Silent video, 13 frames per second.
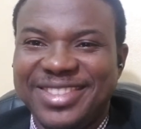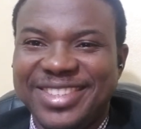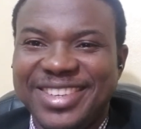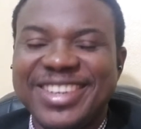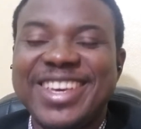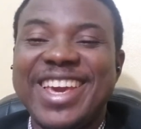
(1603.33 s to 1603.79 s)

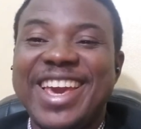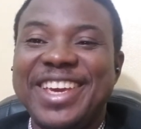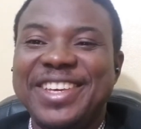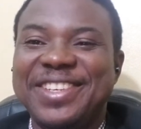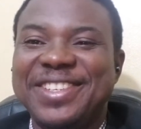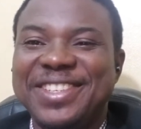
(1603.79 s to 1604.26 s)

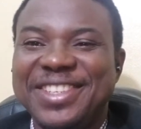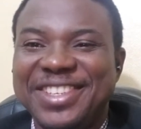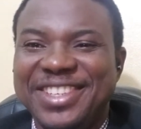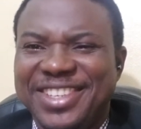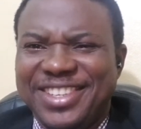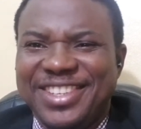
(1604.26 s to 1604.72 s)
Okay.
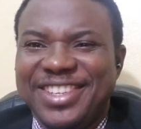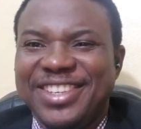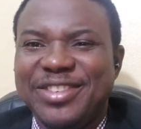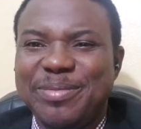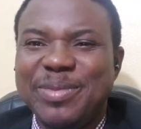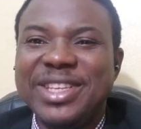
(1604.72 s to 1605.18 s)

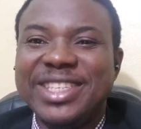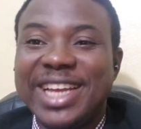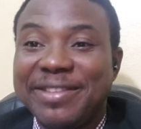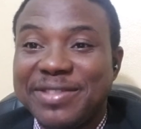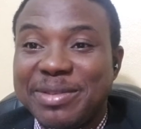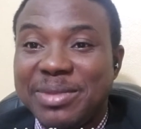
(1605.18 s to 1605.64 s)

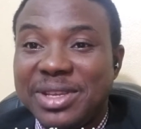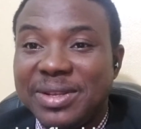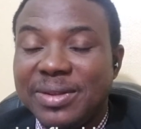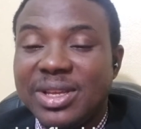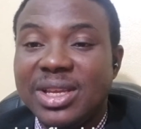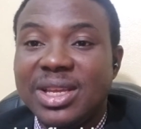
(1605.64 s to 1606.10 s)
Repeat after
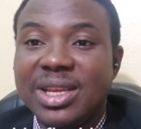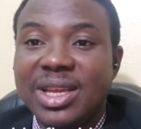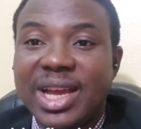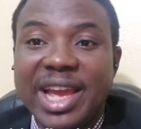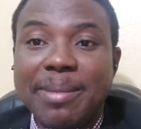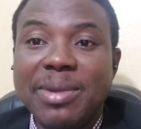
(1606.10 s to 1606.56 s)
me.
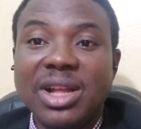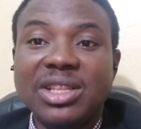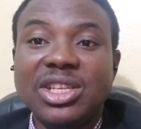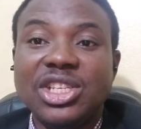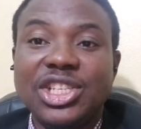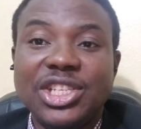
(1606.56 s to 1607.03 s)
I am
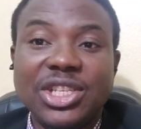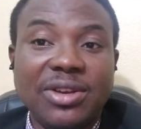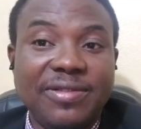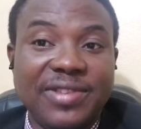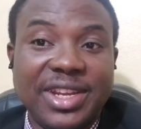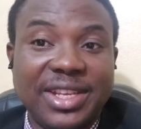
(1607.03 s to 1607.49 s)
not a
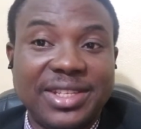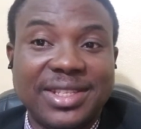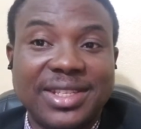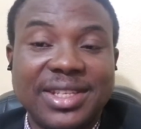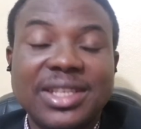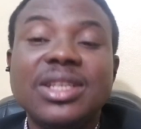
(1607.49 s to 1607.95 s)

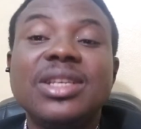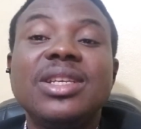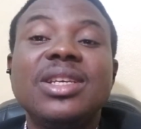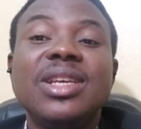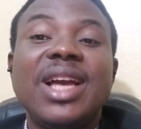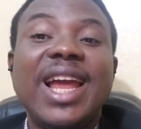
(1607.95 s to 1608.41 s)
chauvinist.
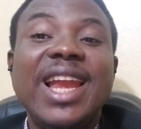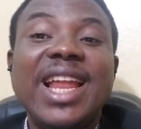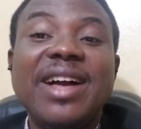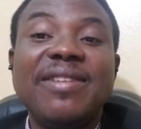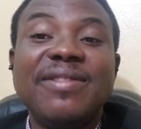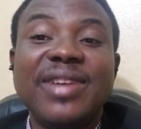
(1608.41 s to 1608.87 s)
I
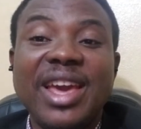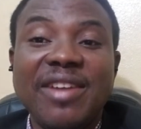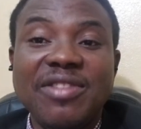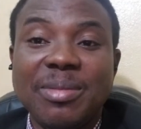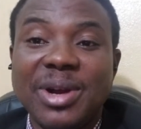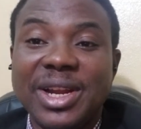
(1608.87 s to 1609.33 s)
love
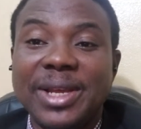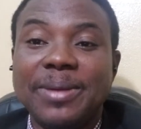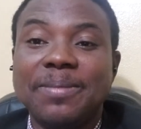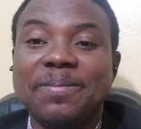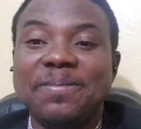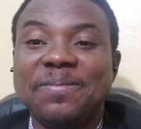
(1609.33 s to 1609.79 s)

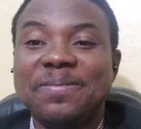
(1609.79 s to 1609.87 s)
everybody.